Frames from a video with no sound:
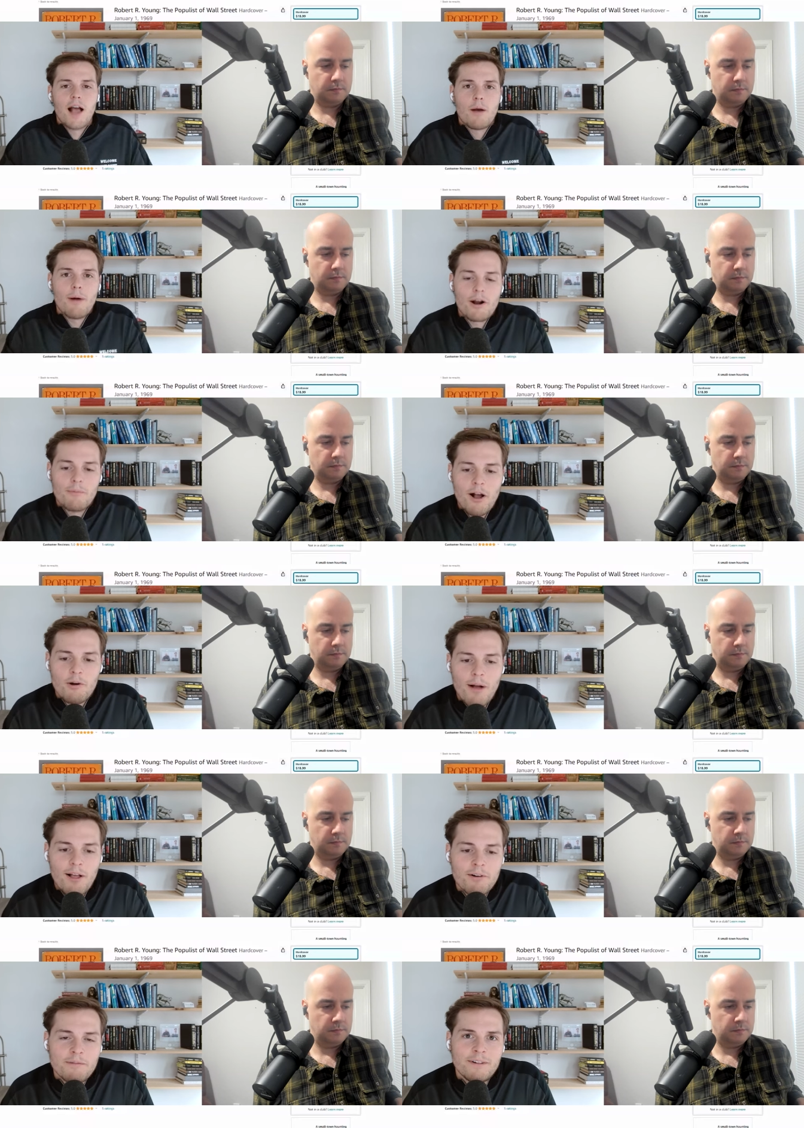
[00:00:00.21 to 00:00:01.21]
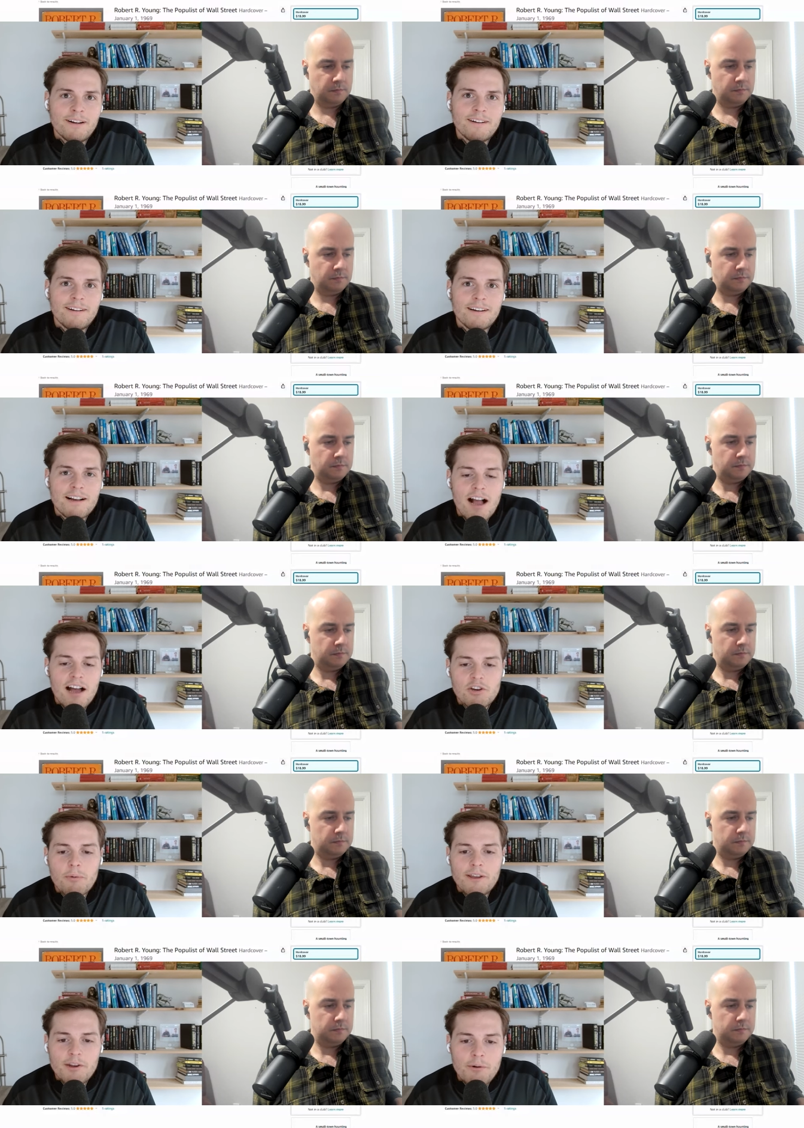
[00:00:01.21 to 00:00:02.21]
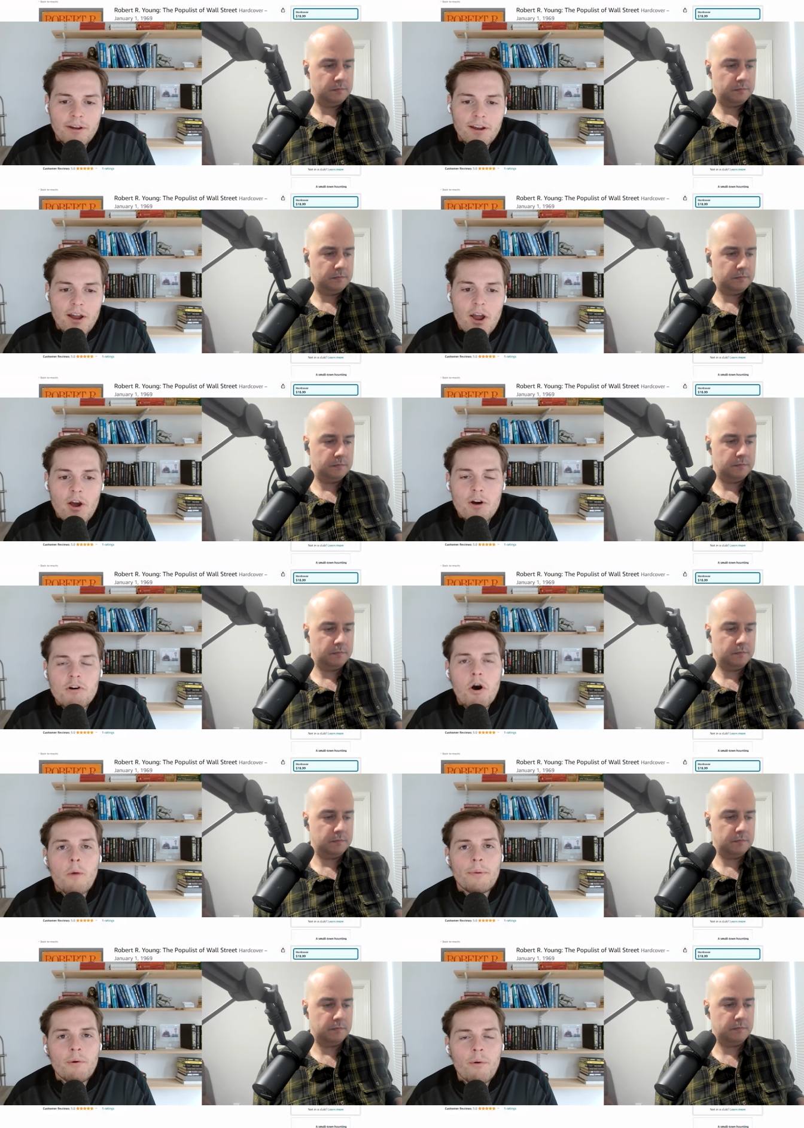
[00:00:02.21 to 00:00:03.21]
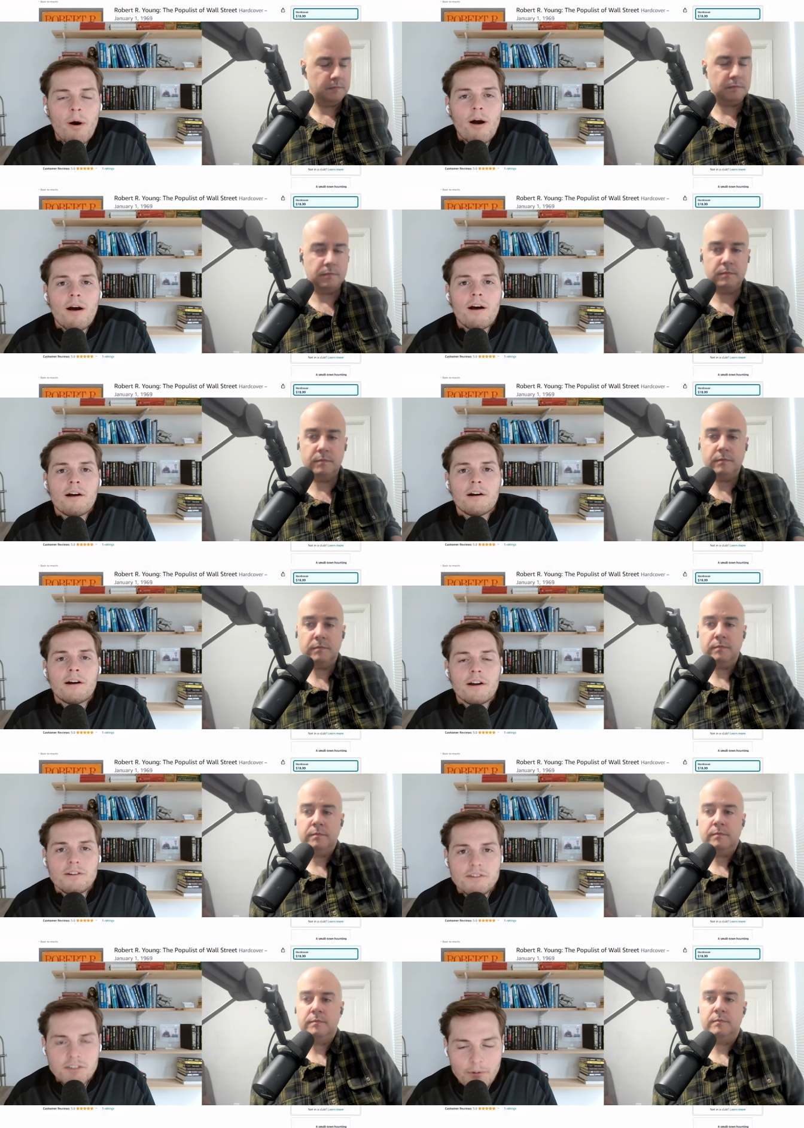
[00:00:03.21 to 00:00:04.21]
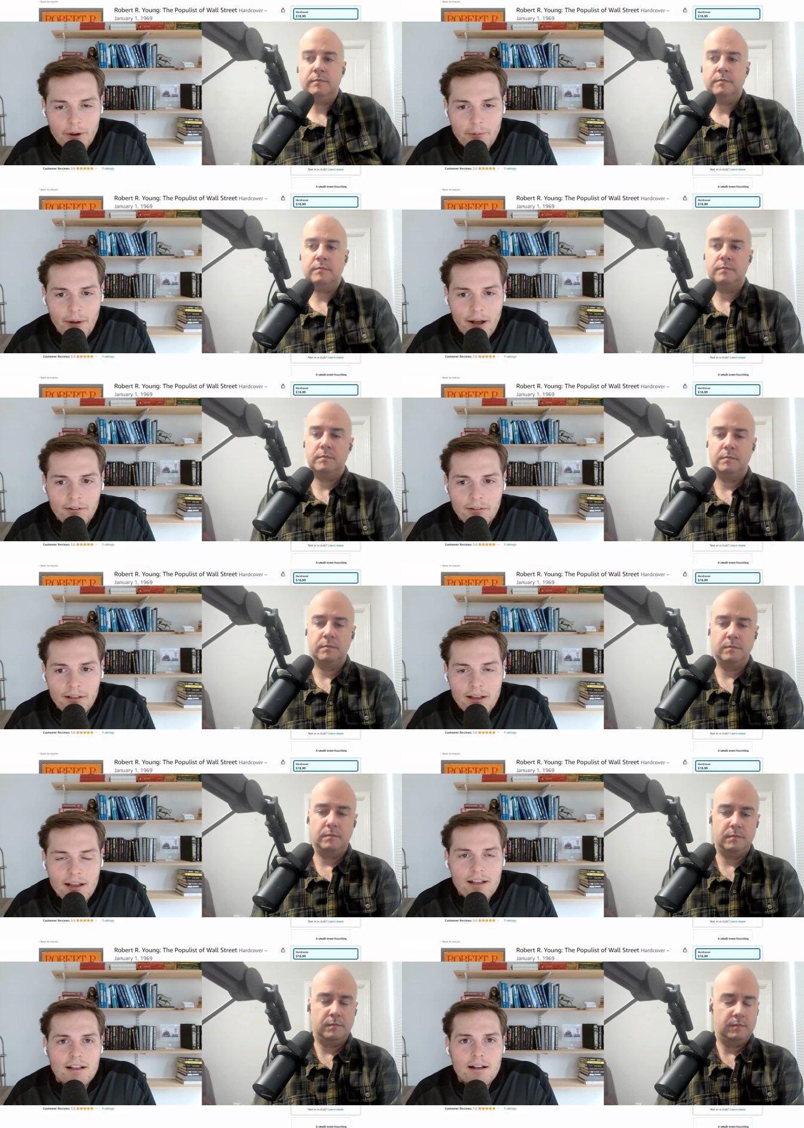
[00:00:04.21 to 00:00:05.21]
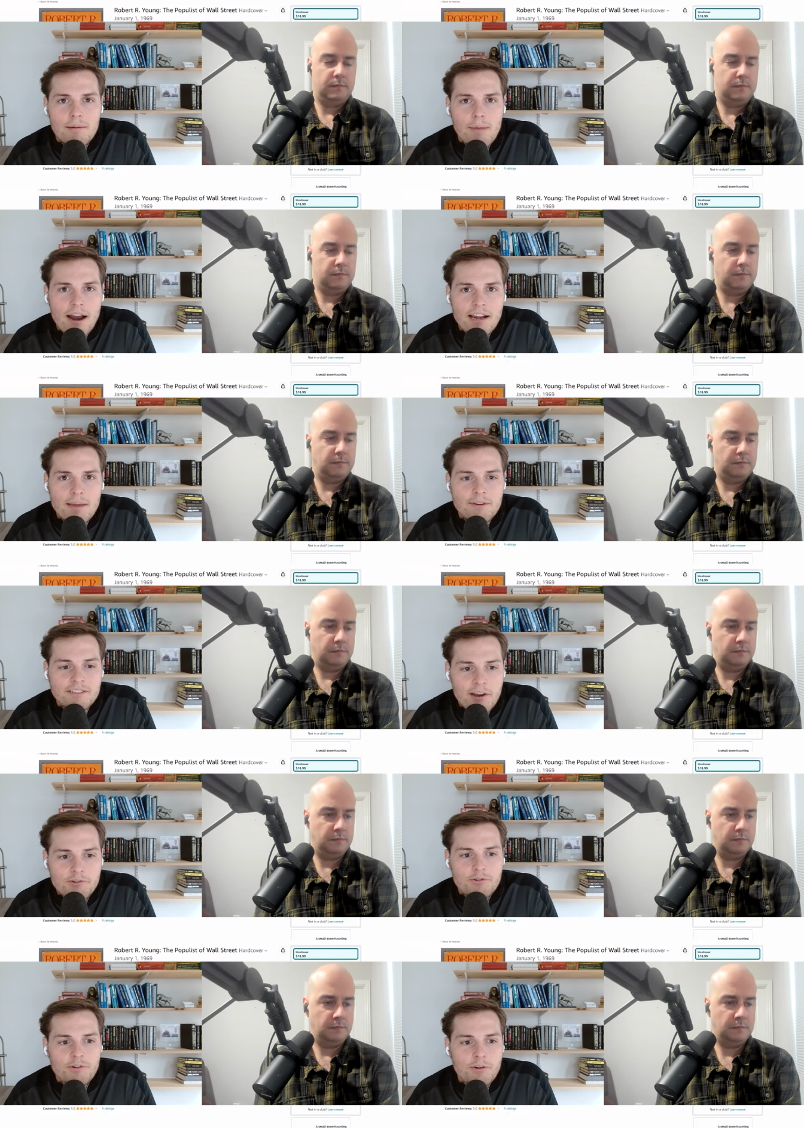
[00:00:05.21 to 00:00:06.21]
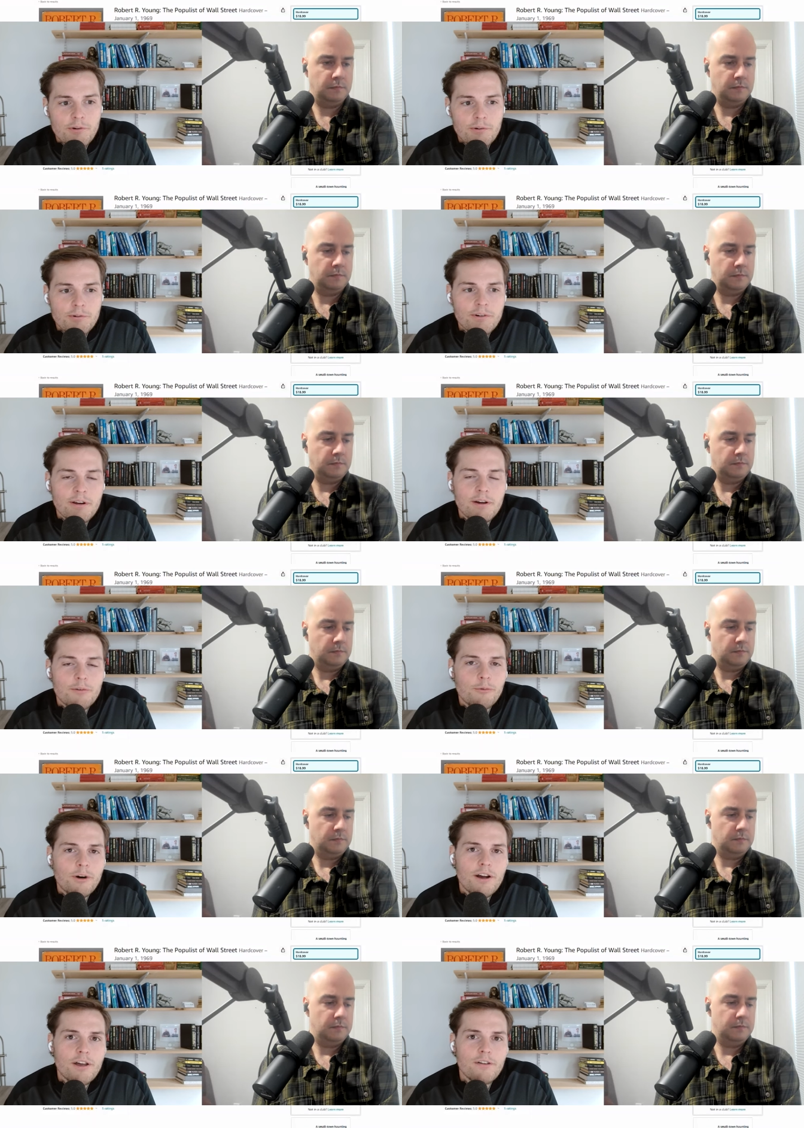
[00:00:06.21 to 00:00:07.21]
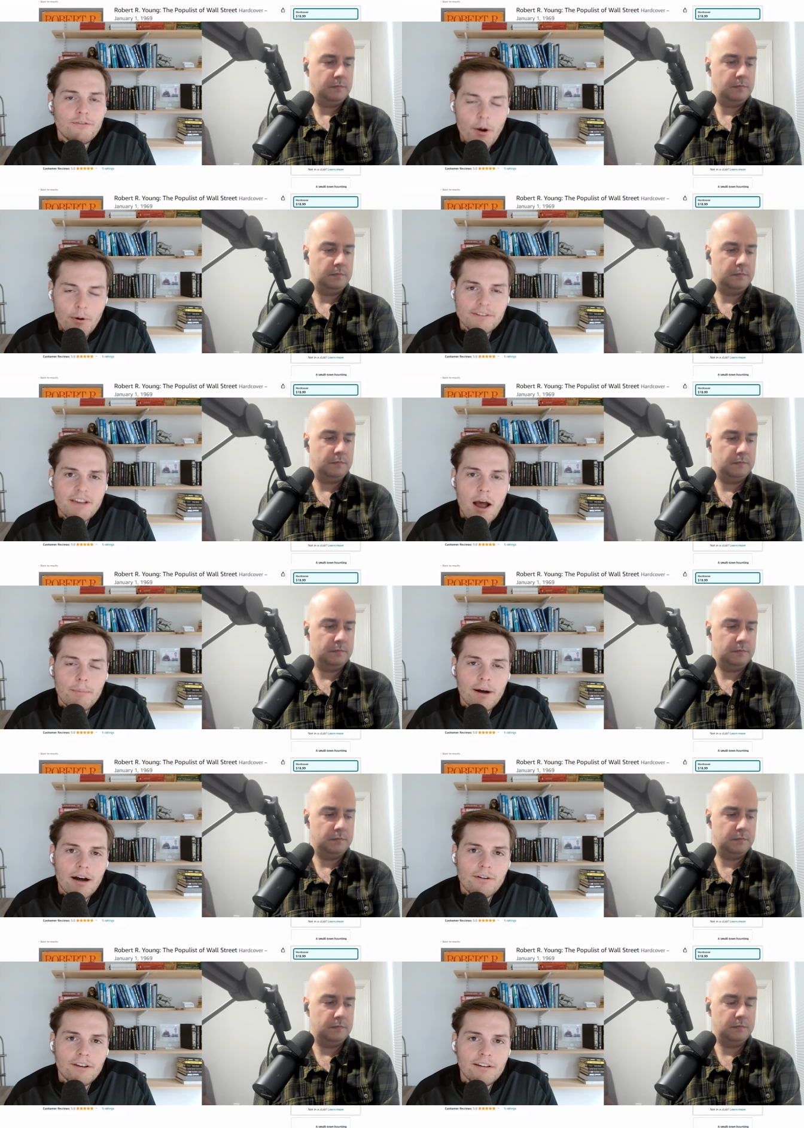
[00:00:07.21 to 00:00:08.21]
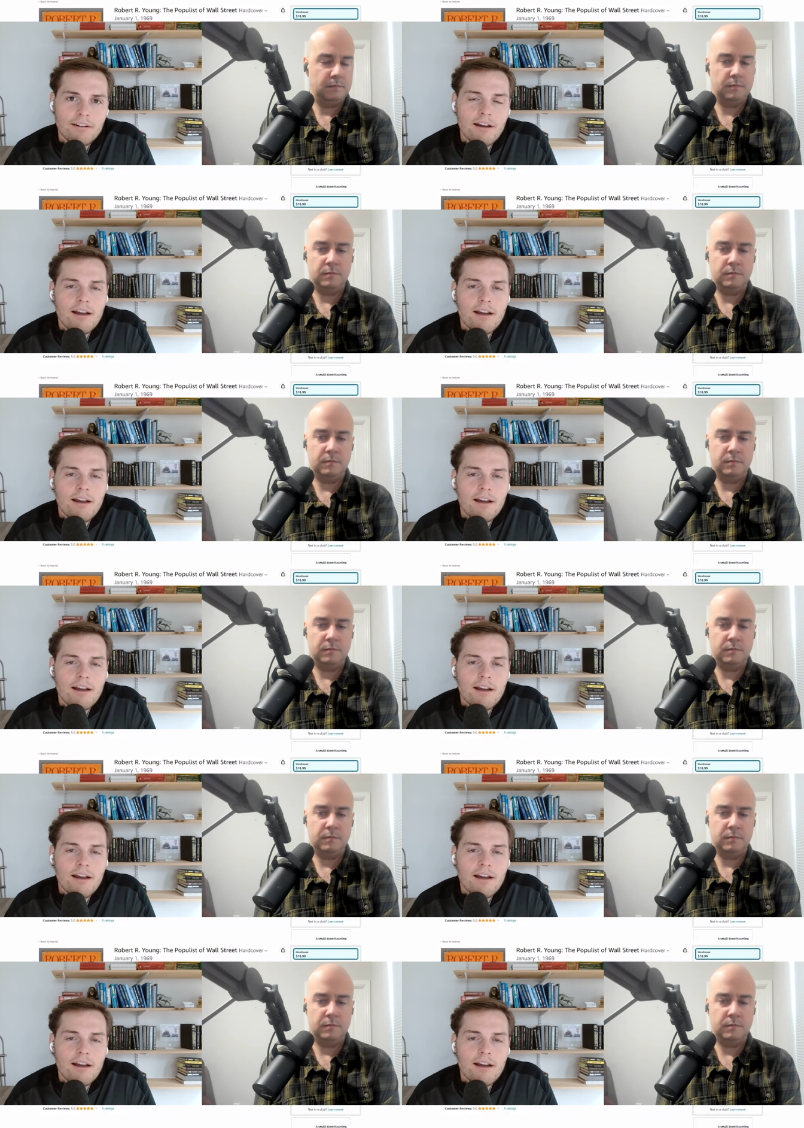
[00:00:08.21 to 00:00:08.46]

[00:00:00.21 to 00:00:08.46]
Speaker 1: Welcome, welcome, welcome. How's everybody doing? Hope you are doing well. My name is Andrew Kuhn with Focused Compounding